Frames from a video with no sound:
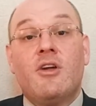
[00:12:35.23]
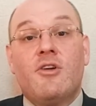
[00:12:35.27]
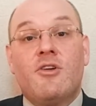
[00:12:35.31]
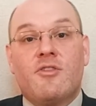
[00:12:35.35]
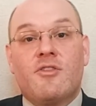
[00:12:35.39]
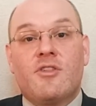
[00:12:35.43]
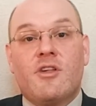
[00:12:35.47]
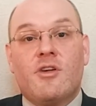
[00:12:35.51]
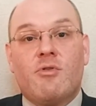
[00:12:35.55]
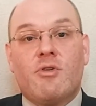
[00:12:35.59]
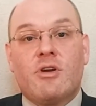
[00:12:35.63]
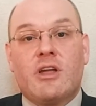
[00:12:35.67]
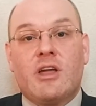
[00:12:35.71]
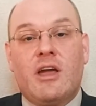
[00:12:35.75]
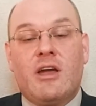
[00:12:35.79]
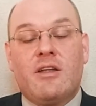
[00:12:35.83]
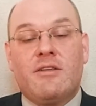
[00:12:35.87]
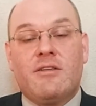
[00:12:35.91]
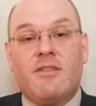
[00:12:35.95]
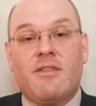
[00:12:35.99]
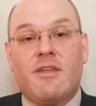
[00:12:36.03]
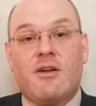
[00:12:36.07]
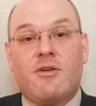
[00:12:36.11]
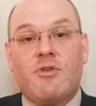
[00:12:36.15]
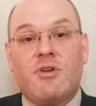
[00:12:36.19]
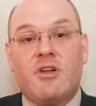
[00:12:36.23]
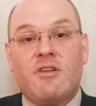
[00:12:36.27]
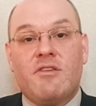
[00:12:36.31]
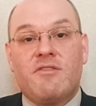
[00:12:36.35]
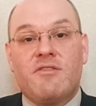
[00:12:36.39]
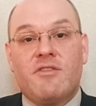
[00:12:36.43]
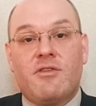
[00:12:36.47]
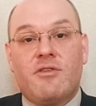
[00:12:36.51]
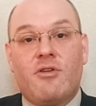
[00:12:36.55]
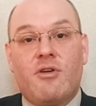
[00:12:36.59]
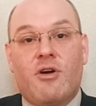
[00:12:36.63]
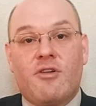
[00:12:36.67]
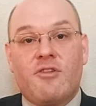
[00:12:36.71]
So again, there
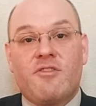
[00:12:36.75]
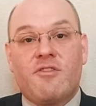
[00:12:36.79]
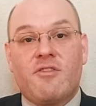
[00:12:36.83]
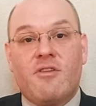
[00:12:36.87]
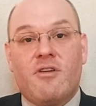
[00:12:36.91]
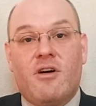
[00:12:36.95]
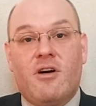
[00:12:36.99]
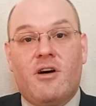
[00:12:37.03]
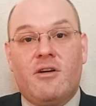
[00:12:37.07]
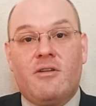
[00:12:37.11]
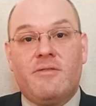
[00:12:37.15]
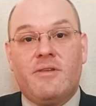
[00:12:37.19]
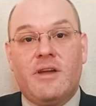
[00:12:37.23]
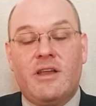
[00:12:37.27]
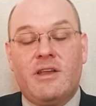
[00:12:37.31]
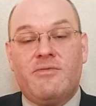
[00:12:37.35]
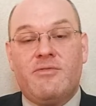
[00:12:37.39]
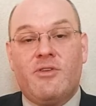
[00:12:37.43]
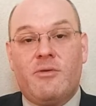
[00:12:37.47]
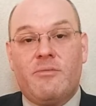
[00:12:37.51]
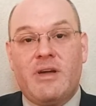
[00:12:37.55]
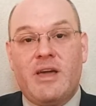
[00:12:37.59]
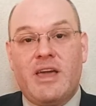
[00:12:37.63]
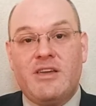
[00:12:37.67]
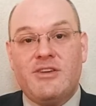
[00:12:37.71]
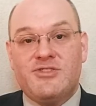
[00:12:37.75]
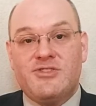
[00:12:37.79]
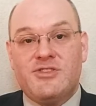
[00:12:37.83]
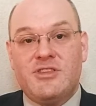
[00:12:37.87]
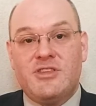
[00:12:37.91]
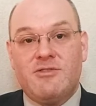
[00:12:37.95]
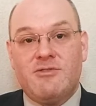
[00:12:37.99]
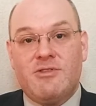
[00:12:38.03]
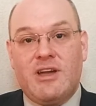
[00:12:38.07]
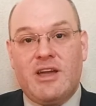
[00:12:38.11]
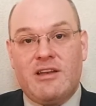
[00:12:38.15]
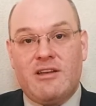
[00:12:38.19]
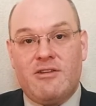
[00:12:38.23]
is lots of information
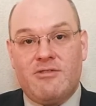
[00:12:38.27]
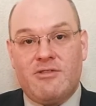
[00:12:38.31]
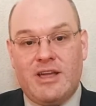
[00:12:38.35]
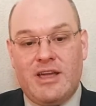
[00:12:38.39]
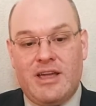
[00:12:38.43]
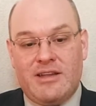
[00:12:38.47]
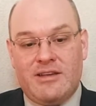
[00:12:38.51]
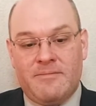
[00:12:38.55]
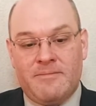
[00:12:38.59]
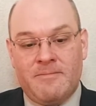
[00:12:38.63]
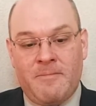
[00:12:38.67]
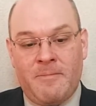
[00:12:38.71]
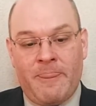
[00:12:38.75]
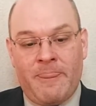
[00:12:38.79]
you can look at.